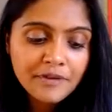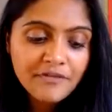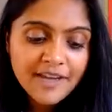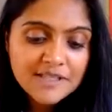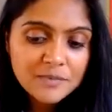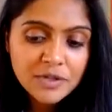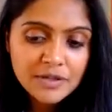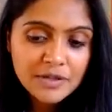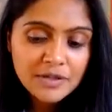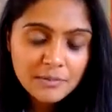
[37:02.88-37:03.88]
Facebook
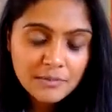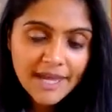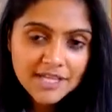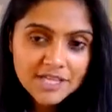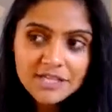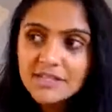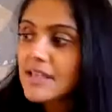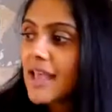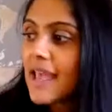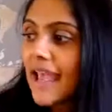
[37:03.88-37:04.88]
pages,
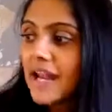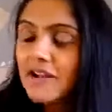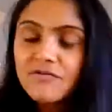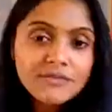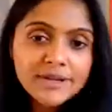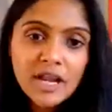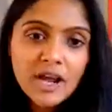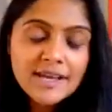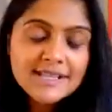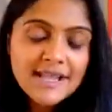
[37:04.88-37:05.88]
and I've
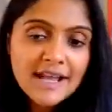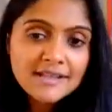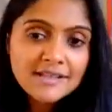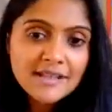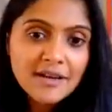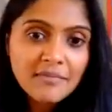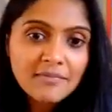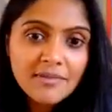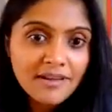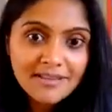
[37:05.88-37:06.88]
realised that there's
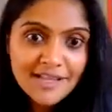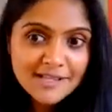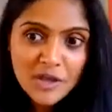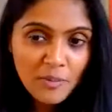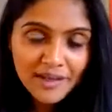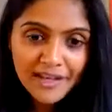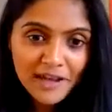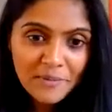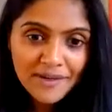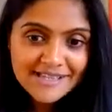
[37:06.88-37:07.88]
so many
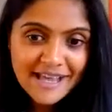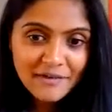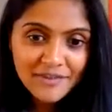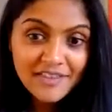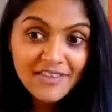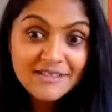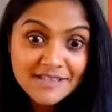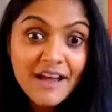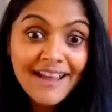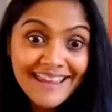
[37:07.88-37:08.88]
companies out there.
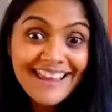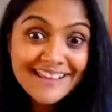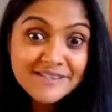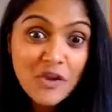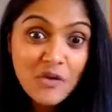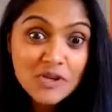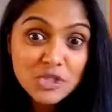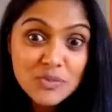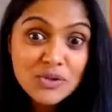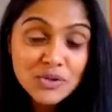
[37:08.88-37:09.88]
I can get so much
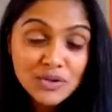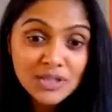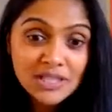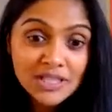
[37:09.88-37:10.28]
more.